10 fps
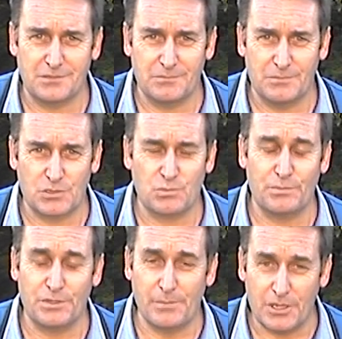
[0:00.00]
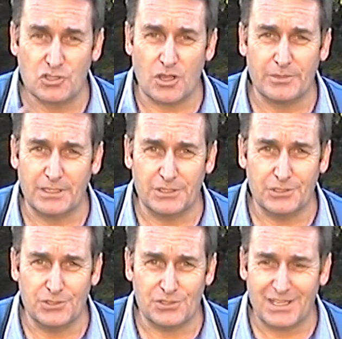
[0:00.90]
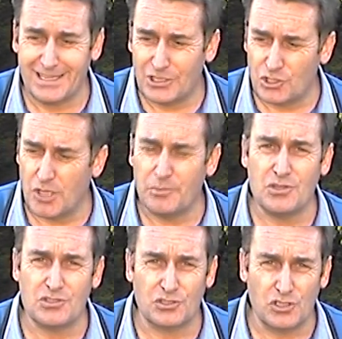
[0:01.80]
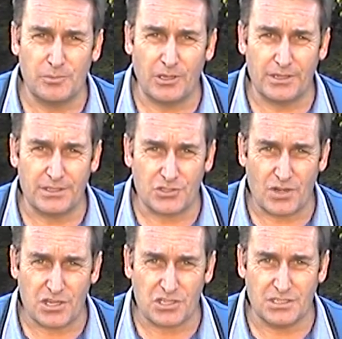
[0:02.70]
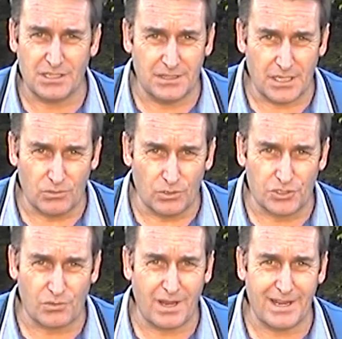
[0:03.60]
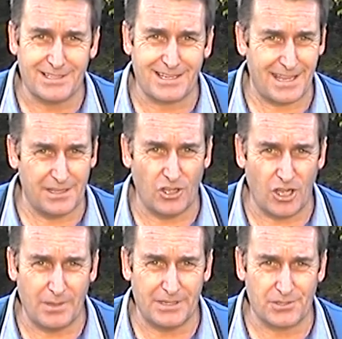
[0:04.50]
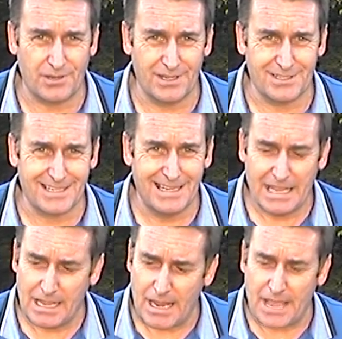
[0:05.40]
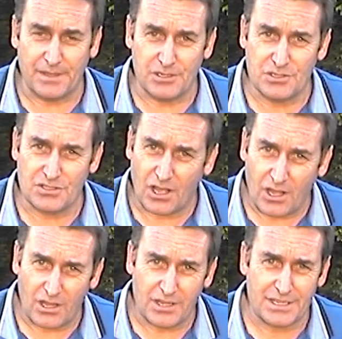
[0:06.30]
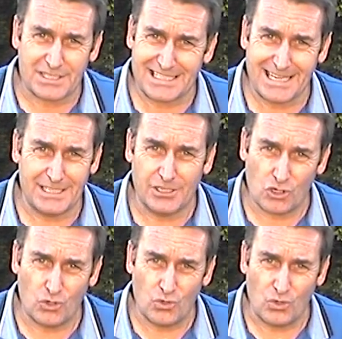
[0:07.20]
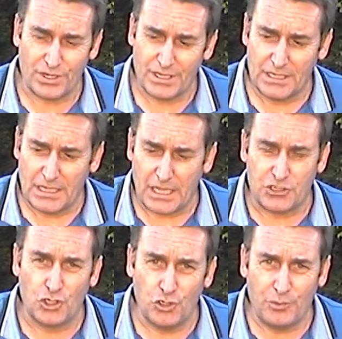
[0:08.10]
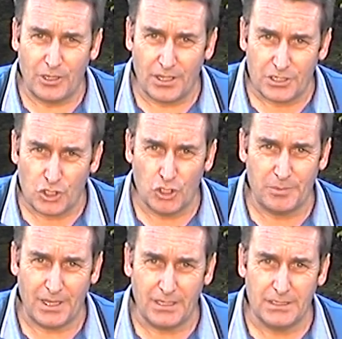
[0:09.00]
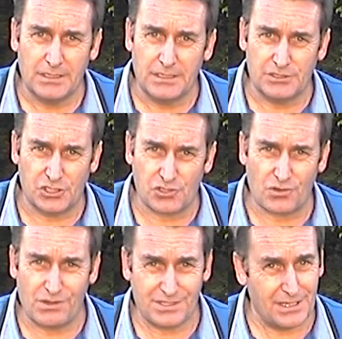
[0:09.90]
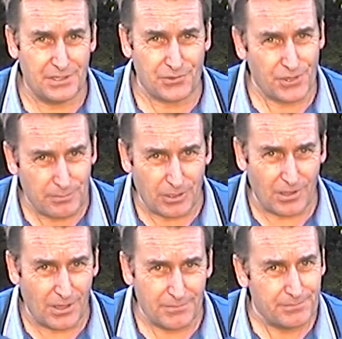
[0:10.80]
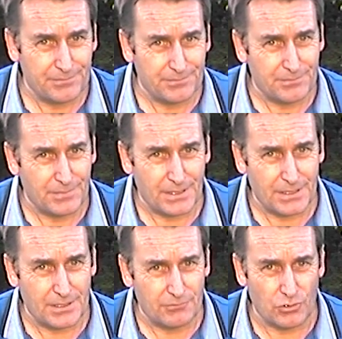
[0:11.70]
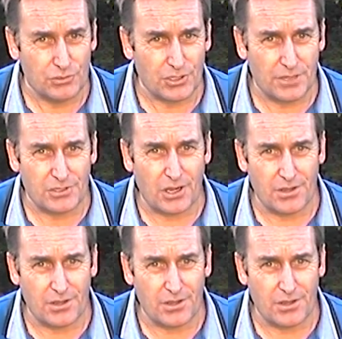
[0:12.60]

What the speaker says: is the most commonly used. Cooper use a 2-ply construction in their all-terrains and their highway terrains, and they use the highest denier cord. A 2-ply Cooper is as strong as any 3-ply 4-wheel drive tyre in the